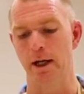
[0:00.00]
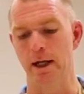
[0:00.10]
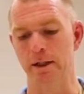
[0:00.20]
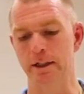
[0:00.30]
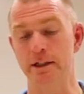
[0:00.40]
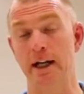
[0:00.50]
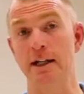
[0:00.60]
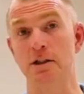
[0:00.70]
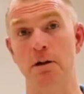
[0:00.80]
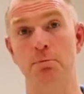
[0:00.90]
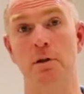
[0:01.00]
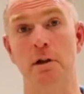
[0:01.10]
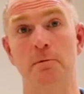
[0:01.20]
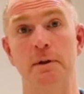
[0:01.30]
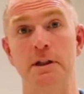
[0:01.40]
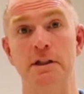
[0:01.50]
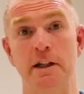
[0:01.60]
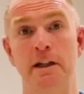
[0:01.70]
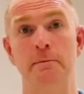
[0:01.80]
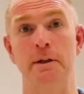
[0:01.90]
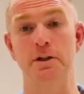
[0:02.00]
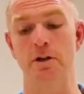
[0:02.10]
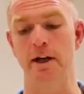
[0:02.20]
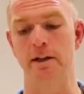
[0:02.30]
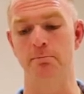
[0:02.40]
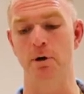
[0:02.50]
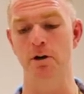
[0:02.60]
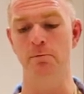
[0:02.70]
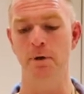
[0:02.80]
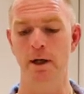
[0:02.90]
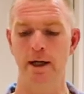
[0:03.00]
In this case, I put a little bit of steam in a tray in the bottom.